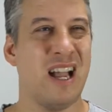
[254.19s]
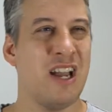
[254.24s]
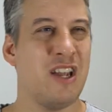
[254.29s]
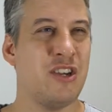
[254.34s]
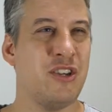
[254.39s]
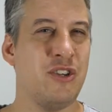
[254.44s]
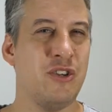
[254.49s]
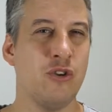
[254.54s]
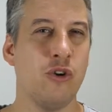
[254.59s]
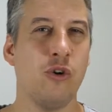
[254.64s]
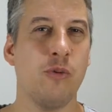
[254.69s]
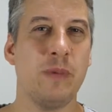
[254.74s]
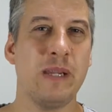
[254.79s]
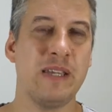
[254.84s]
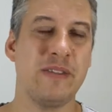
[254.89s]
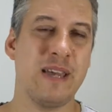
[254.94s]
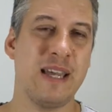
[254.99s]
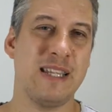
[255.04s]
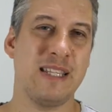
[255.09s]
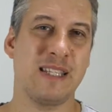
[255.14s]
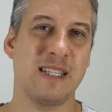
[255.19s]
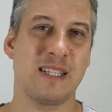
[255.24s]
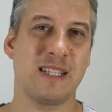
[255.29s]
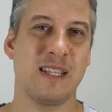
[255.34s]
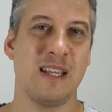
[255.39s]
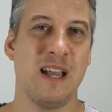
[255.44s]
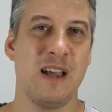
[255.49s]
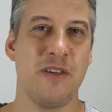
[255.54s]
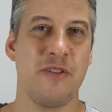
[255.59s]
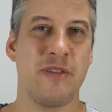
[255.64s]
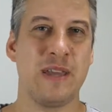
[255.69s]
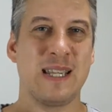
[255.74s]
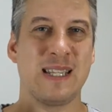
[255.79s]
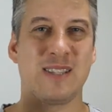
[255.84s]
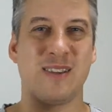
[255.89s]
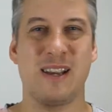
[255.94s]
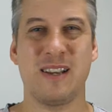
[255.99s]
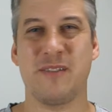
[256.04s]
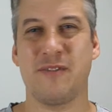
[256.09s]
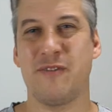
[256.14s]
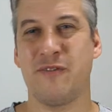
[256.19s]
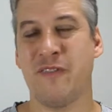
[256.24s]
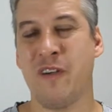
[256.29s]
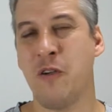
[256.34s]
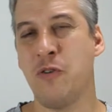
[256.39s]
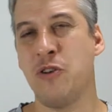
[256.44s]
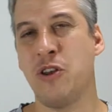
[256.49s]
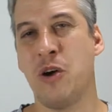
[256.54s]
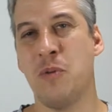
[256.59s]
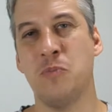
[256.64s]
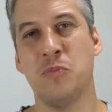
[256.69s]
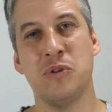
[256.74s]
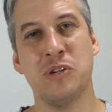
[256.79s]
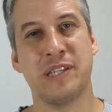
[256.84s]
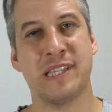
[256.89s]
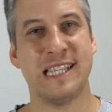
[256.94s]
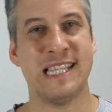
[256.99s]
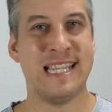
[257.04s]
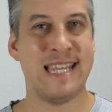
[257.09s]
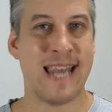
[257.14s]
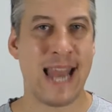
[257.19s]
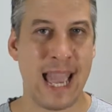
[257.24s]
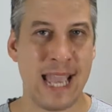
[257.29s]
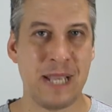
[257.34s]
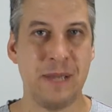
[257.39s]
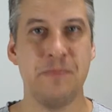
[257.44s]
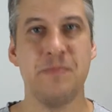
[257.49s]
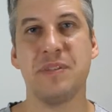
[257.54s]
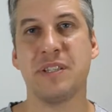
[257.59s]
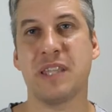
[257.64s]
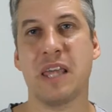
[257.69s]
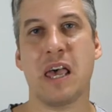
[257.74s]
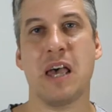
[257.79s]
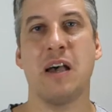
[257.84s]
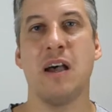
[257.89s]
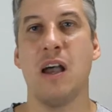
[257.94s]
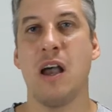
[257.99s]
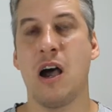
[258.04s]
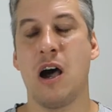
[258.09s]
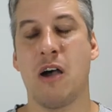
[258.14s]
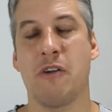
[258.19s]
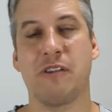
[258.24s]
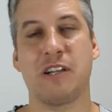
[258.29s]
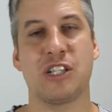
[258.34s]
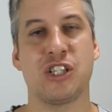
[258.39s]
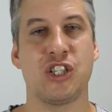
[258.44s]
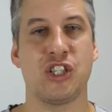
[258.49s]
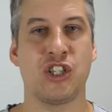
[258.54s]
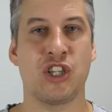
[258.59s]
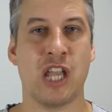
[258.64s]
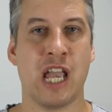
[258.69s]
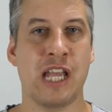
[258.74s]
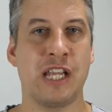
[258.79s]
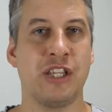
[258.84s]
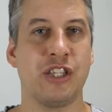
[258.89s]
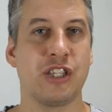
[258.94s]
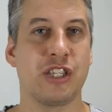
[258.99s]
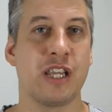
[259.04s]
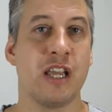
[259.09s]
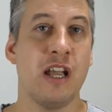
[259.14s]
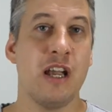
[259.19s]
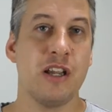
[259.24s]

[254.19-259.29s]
Normally, there's things like phone numbers and names that are exchanged.